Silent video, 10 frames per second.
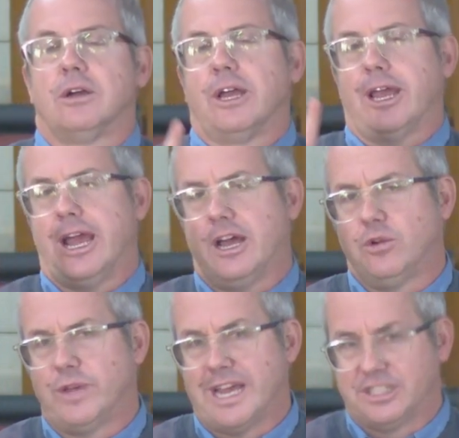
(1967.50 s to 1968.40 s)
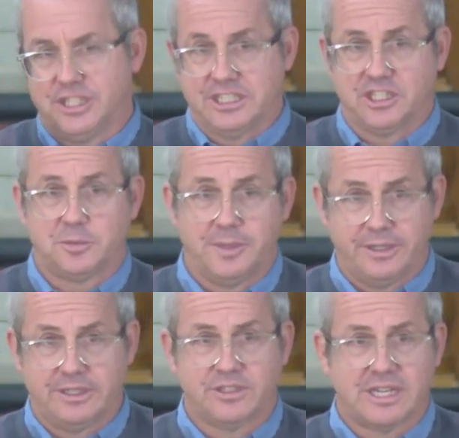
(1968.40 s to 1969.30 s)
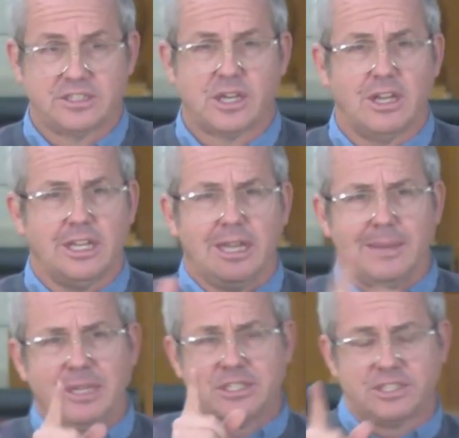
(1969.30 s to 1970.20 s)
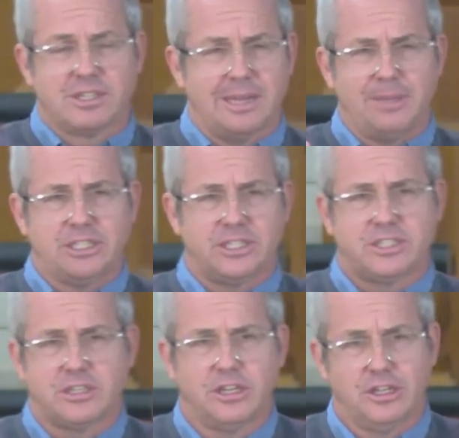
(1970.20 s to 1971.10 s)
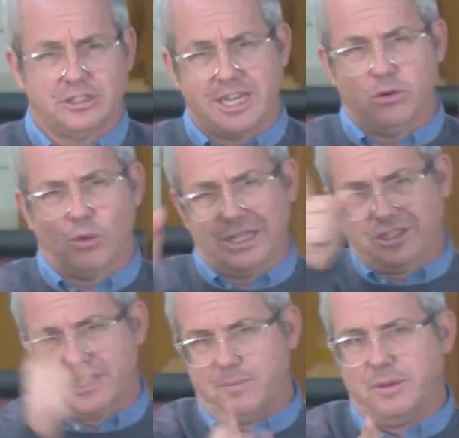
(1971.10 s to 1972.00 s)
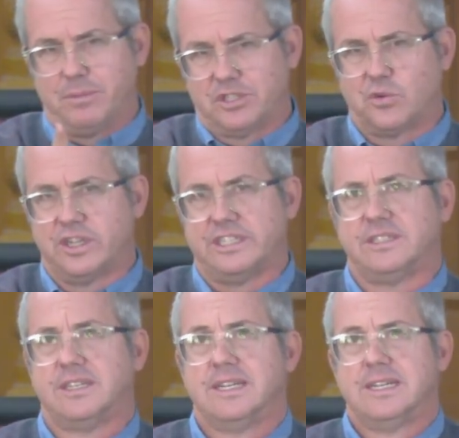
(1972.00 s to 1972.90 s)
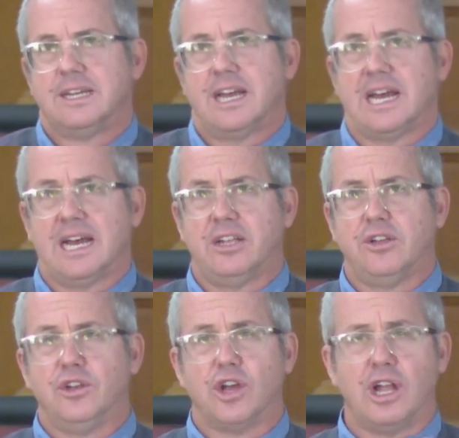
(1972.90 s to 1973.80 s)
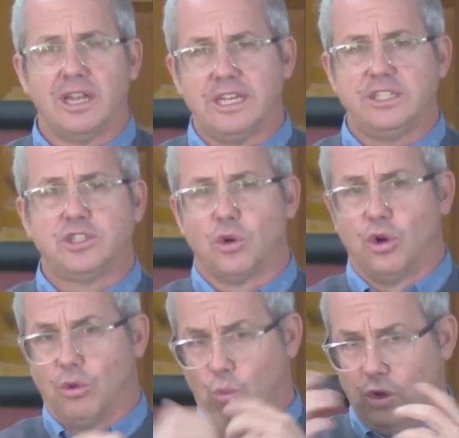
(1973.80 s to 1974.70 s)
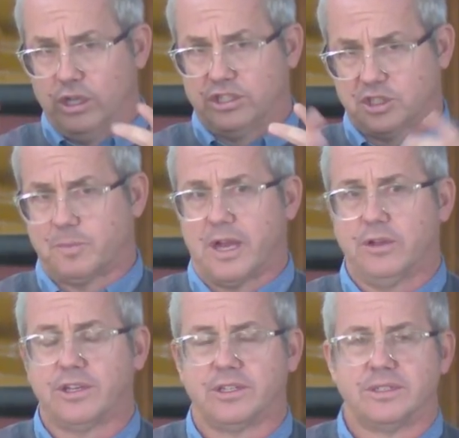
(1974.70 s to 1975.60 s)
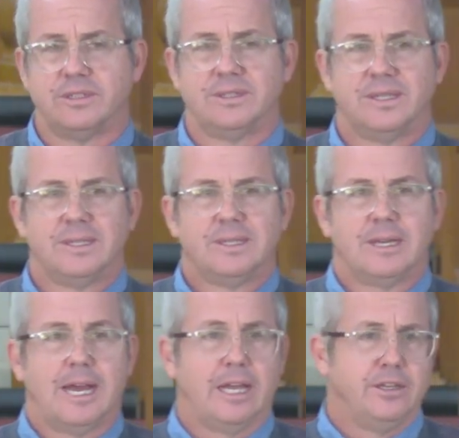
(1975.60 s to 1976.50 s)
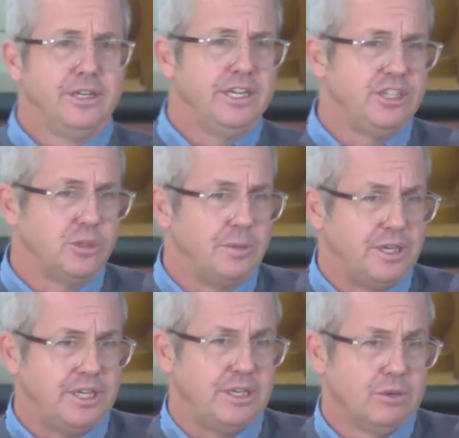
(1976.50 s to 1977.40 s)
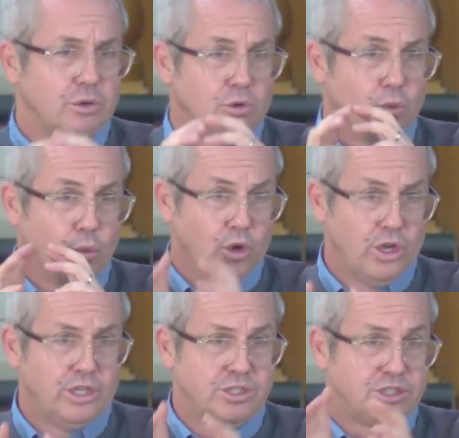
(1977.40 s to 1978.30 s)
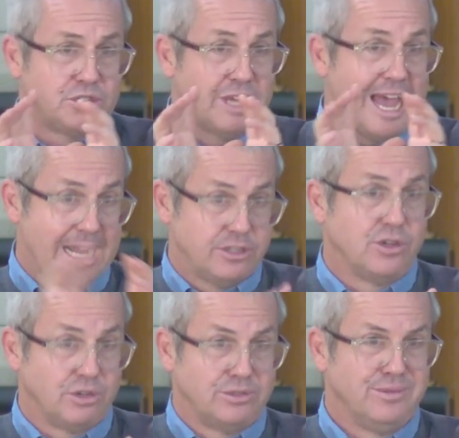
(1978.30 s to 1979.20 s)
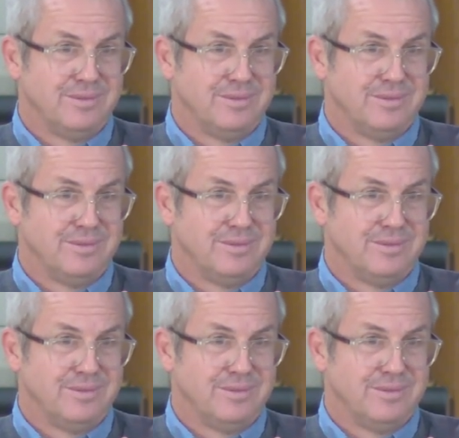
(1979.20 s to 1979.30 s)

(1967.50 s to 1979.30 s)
How do we actually experience that? So l- let me just let me just take one step in between. Uh, knowledge or words spoken uh, need to be words acted on.